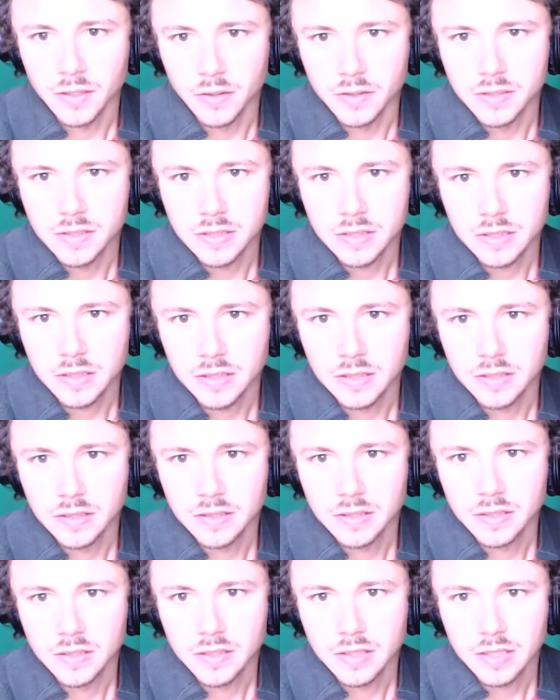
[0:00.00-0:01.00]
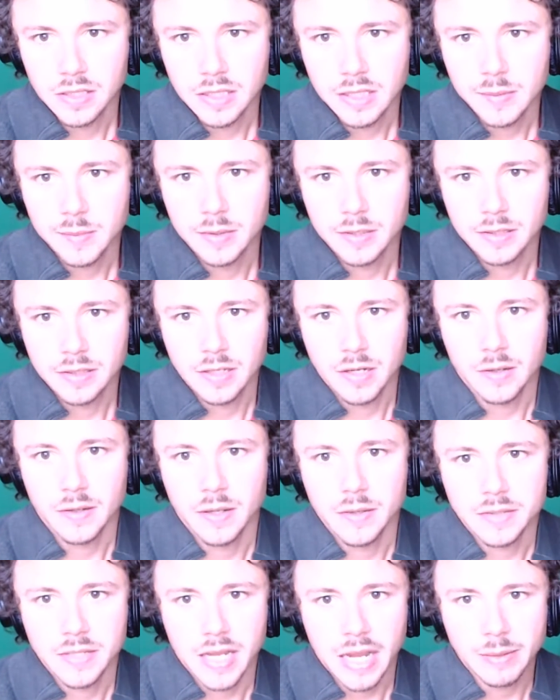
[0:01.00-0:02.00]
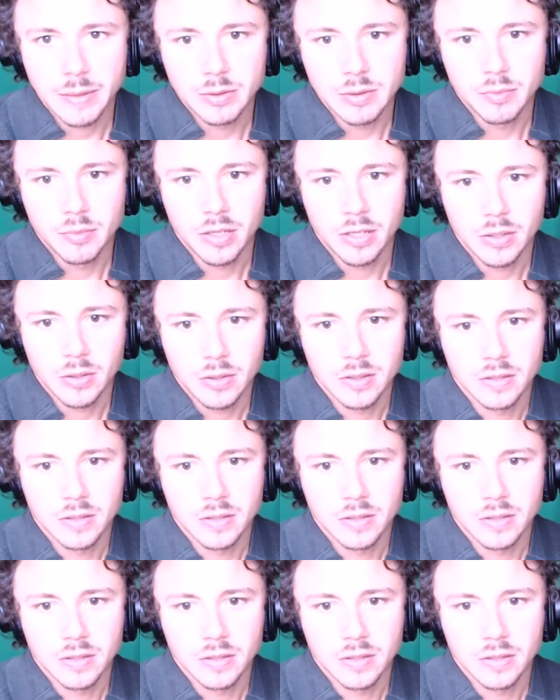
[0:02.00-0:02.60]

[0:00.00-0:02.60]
just to keep it going. That was hybrid bow.